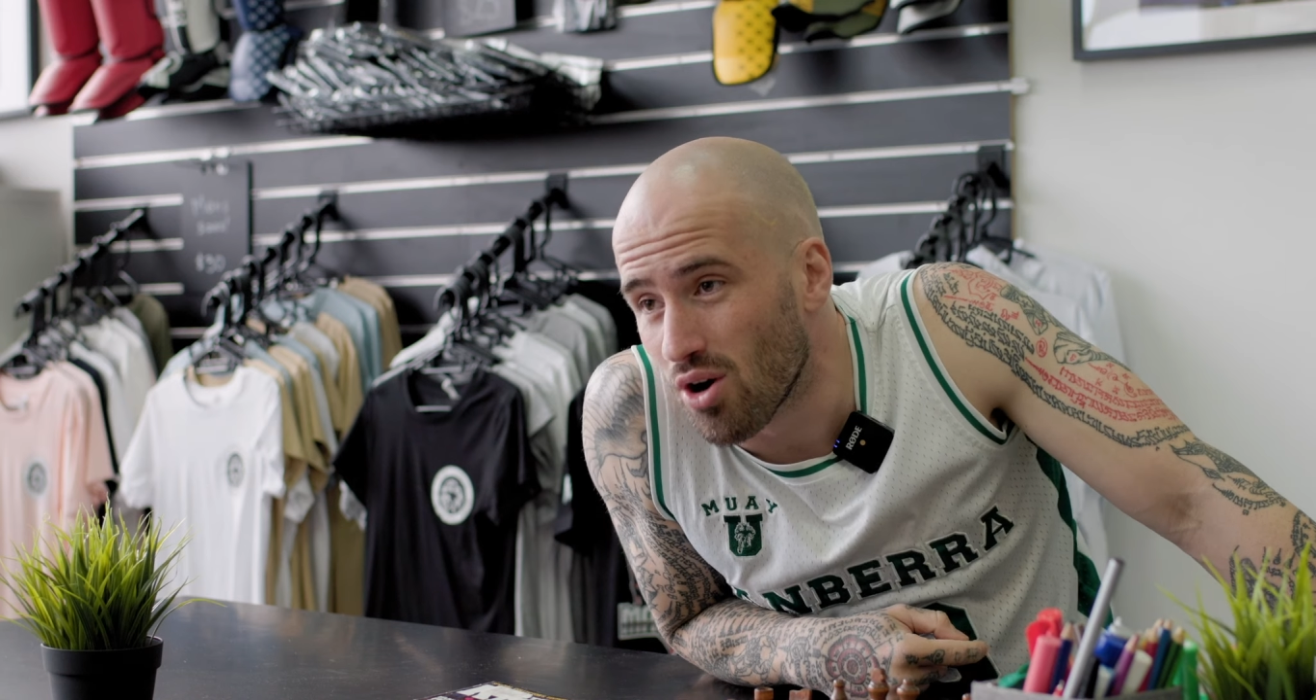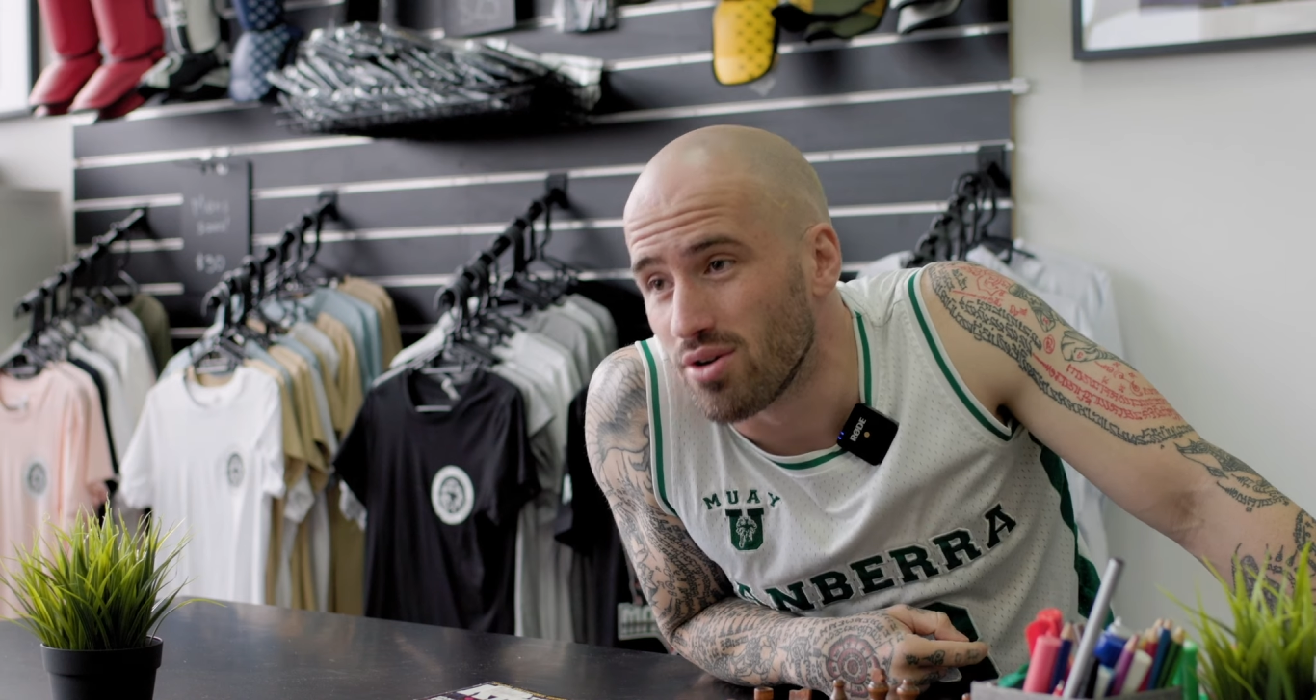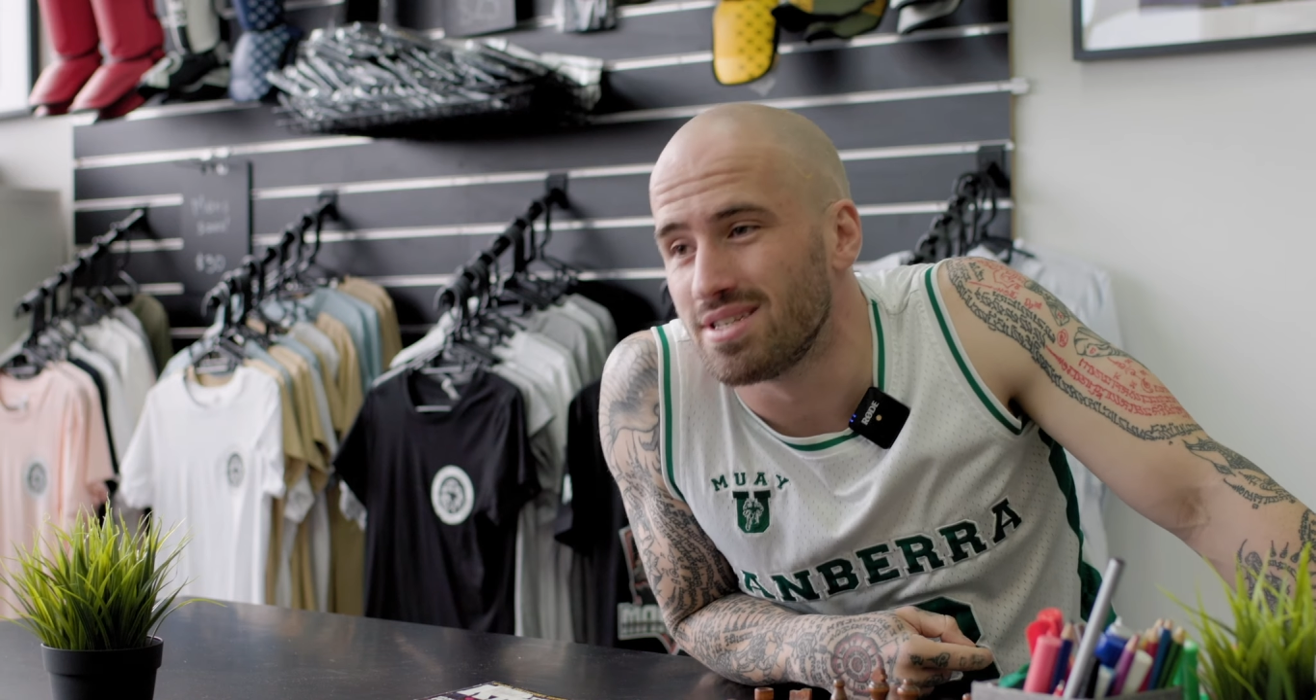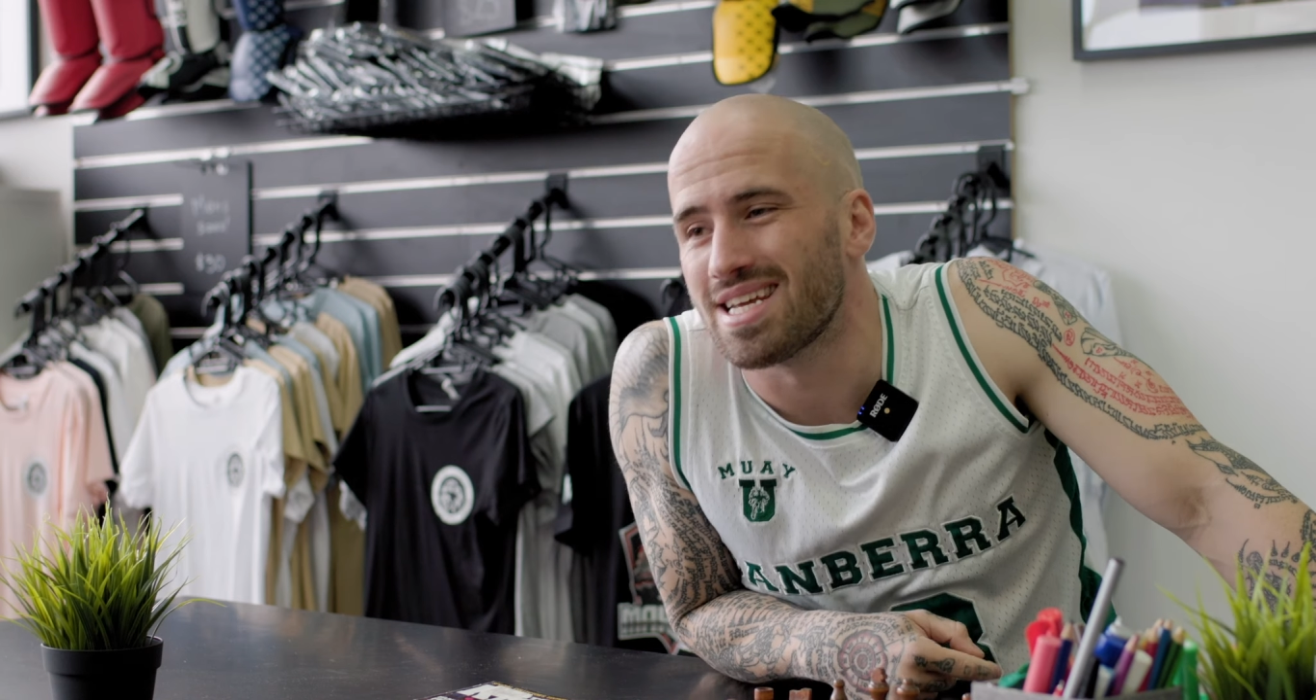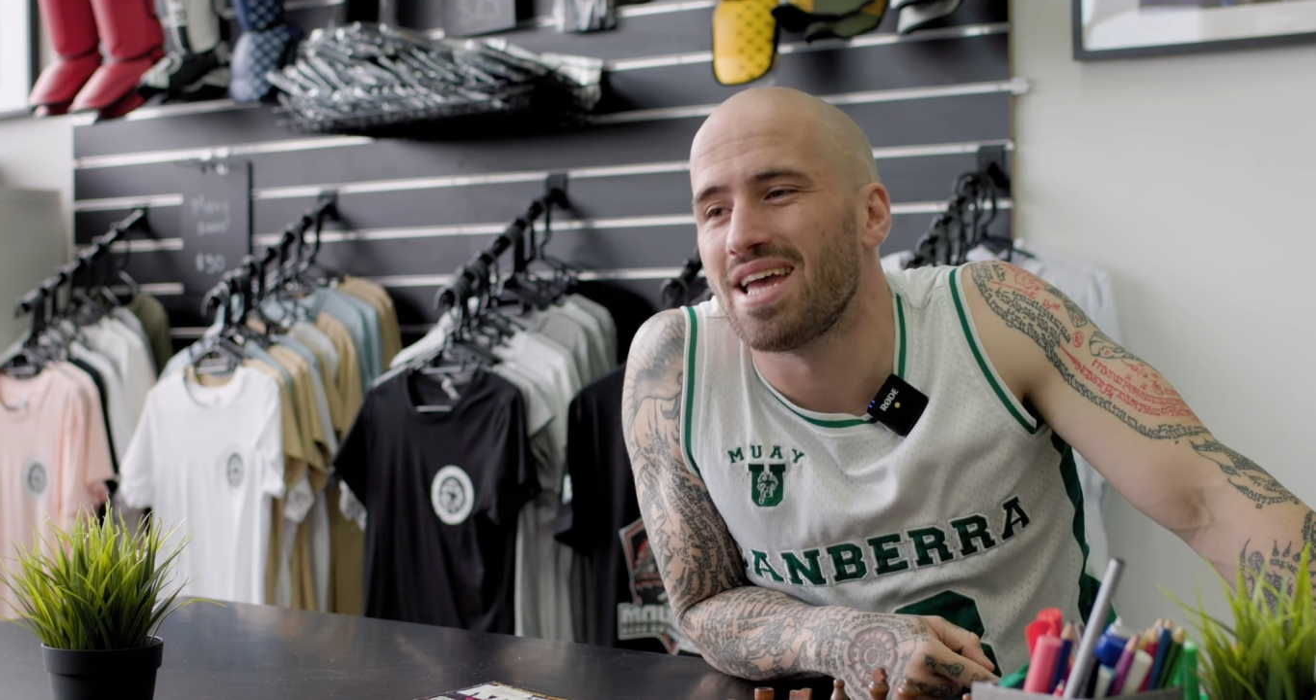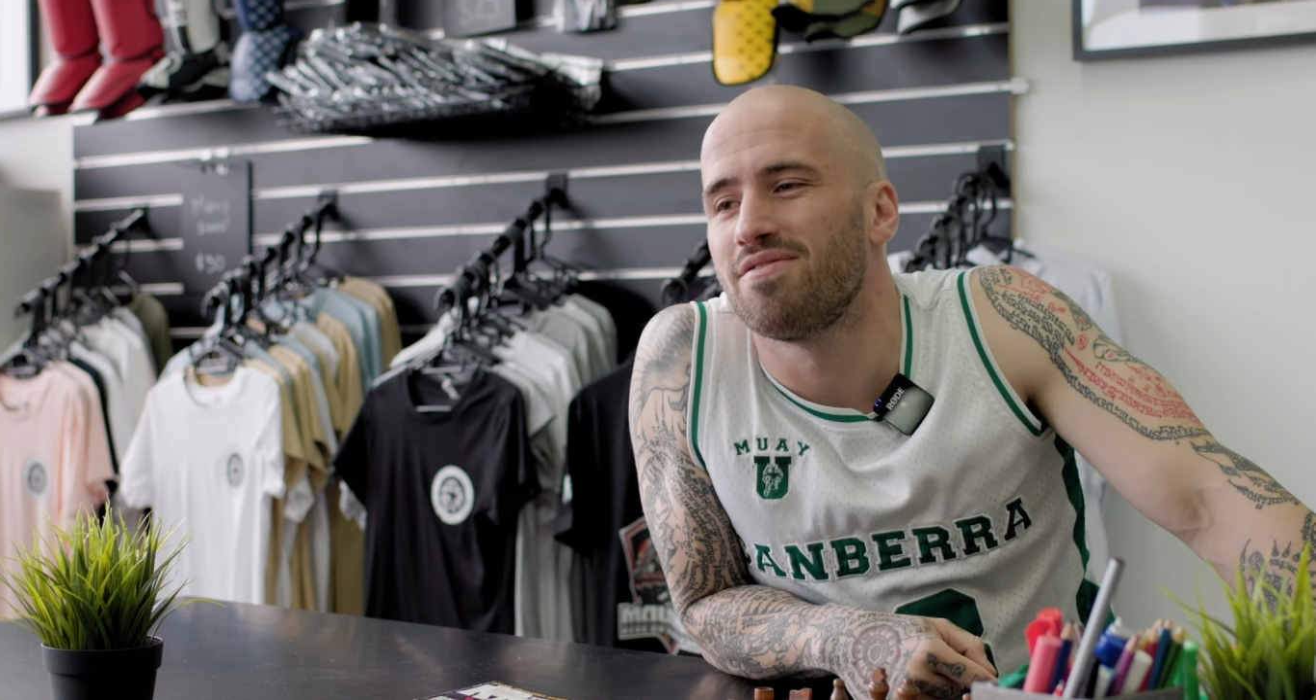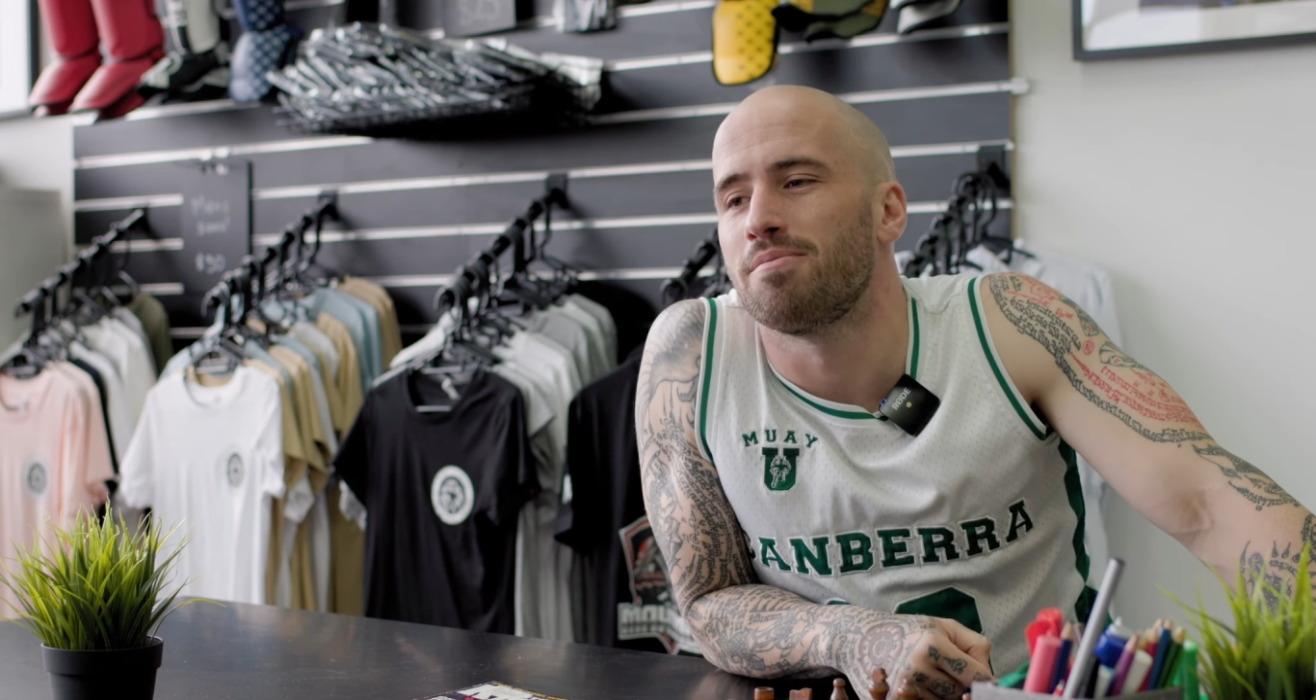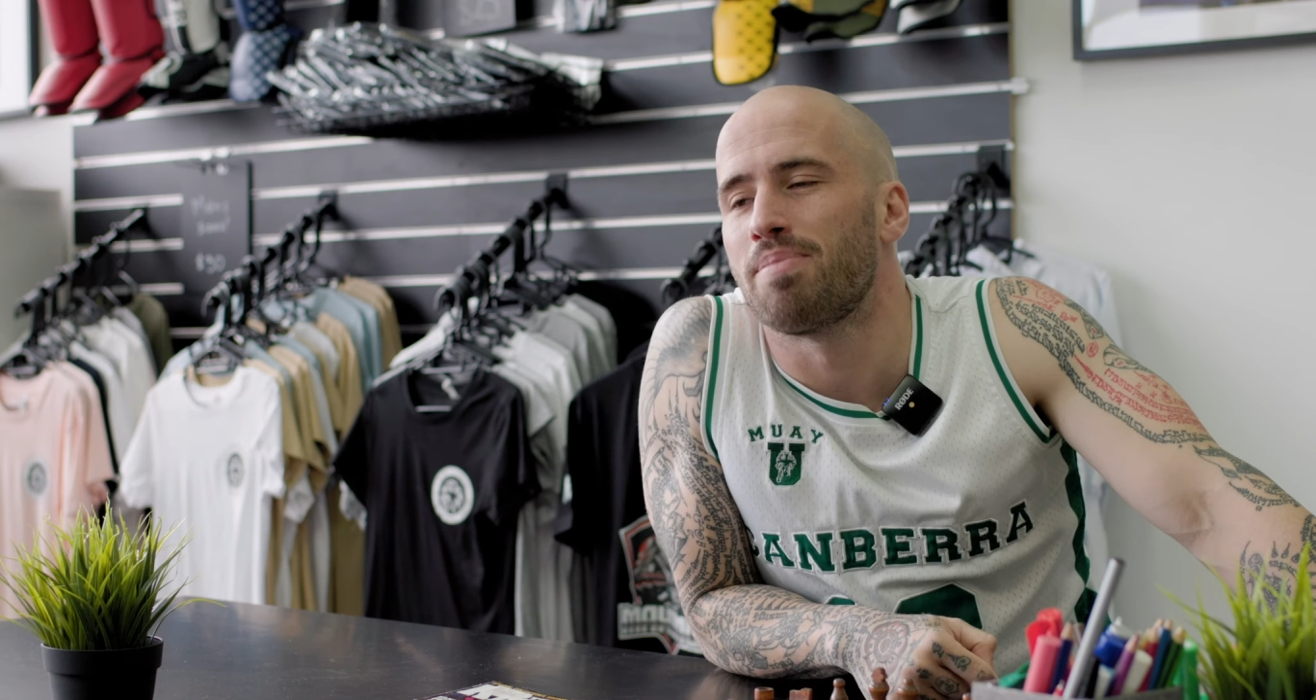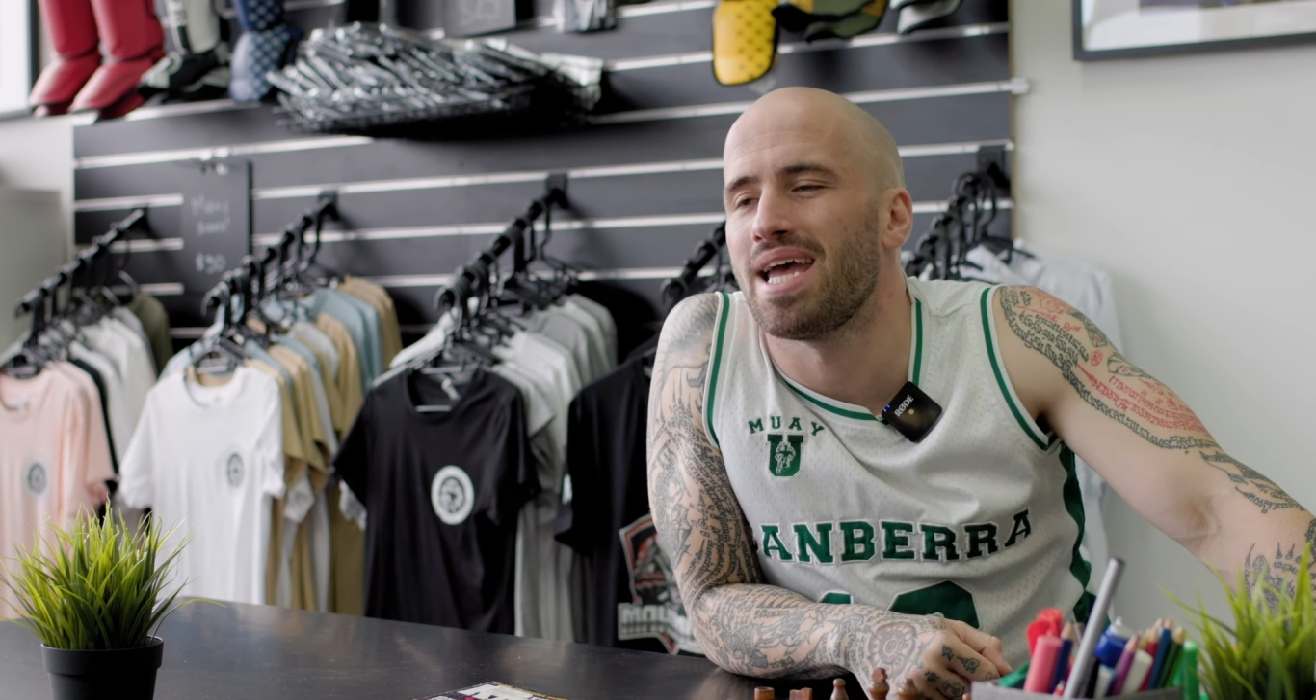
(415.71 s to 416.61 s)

own David